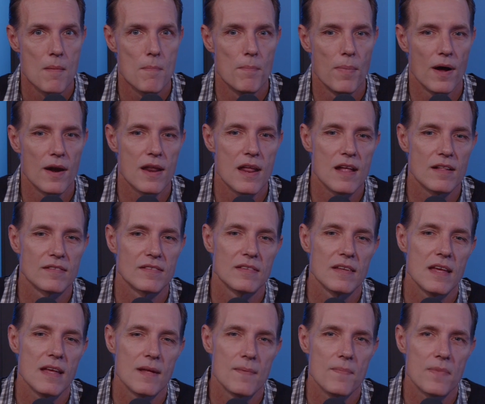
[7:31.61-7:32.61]
But
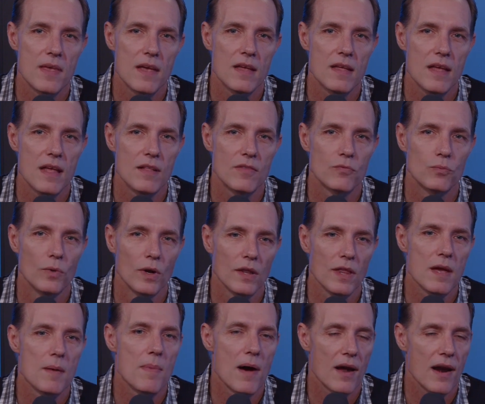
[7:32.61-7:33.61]
it's
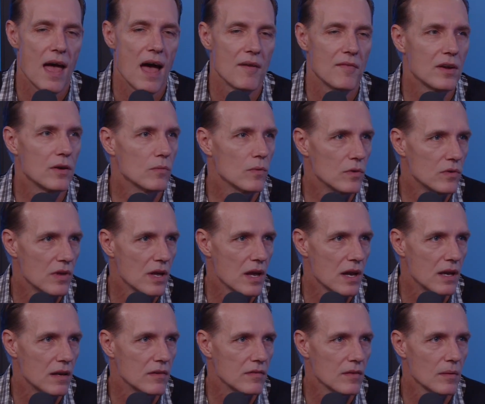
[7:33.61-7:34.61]
really about having
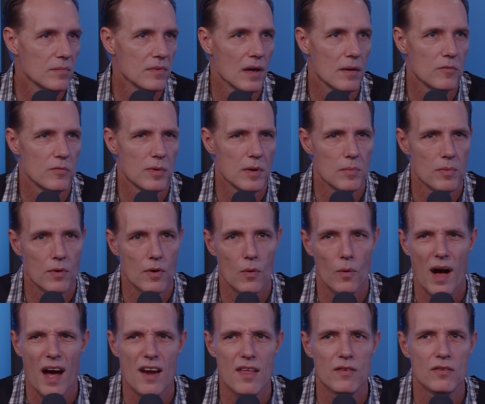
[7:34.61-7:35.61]
routine. Sometimes people go,
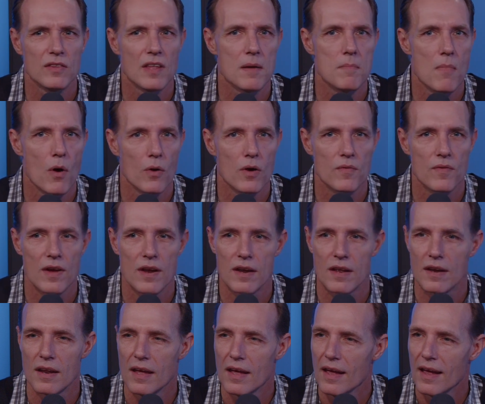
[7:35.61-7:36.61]
how do you stay
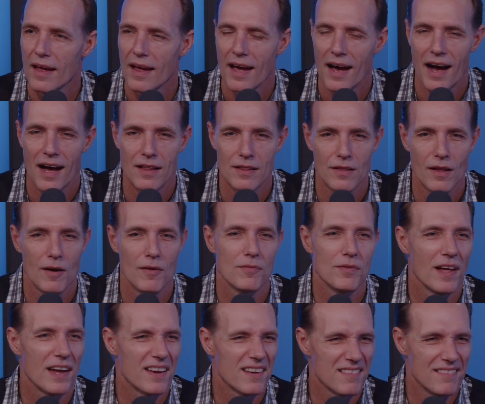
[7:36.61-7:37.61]
motivated? I love
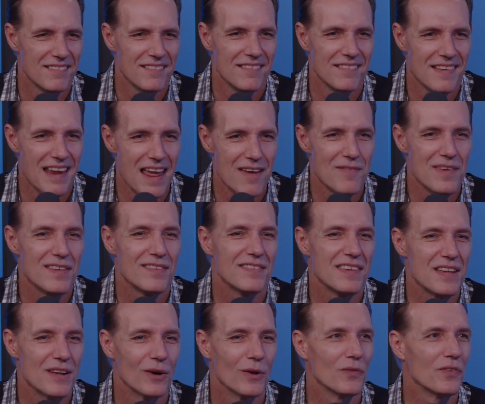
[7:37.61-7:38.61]
like Navy
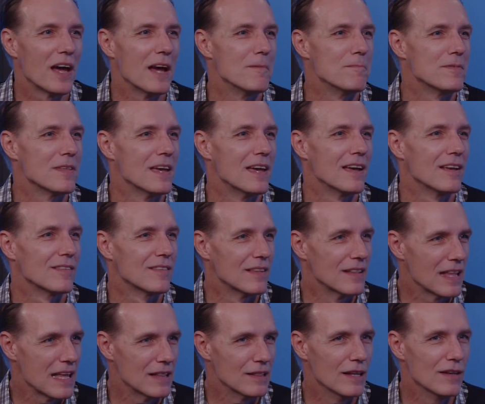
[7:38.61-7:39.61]
SEAL type things
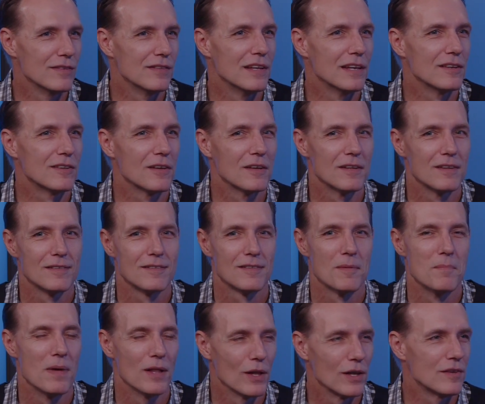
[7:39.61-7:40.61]
and listening to
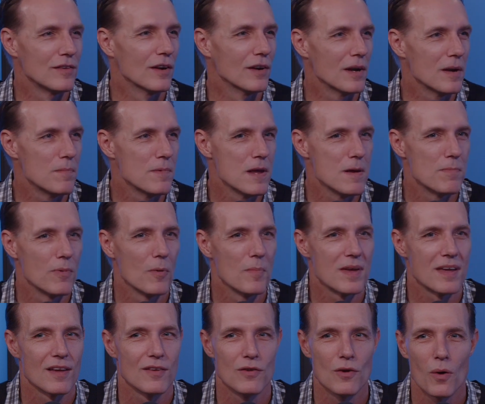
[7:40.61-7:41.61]
military people,
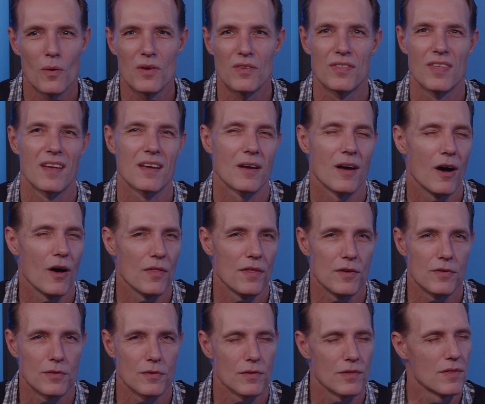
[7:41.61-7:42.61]
because you always think, oh,
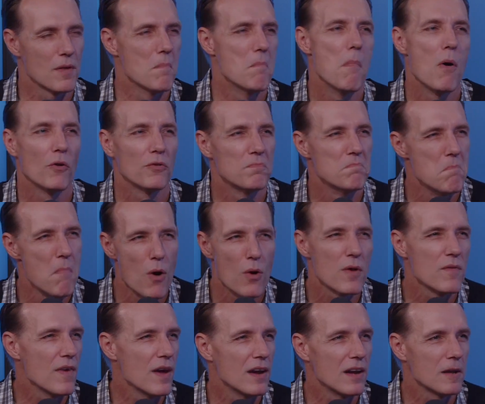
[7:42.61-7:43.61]
these are the most
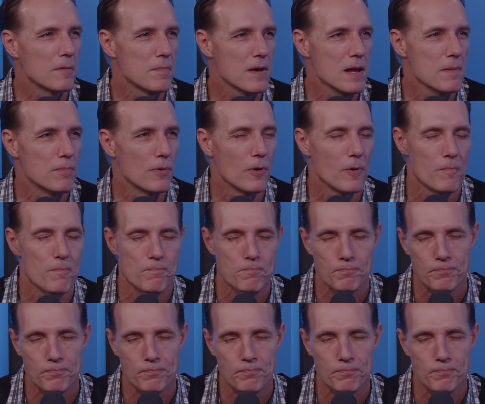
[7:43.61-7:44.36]
motivating people.